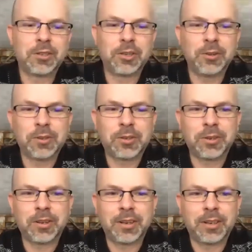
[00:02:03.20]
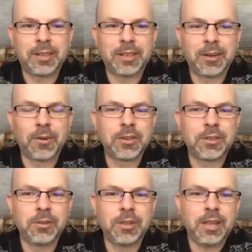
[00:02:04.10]
juice or an Orange
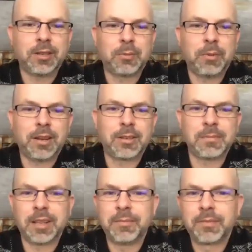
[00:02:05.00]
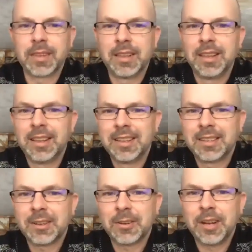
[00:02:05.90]
Julius, possibly.
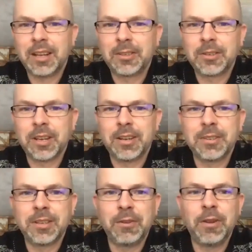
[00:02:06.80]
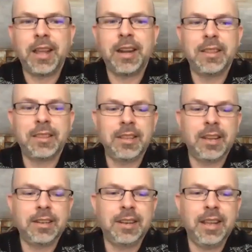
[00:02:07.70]
So, Doctor Saunders, have you had anything
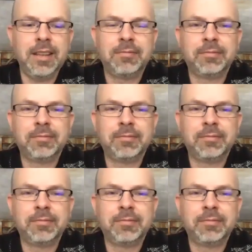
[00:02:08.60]
yet today?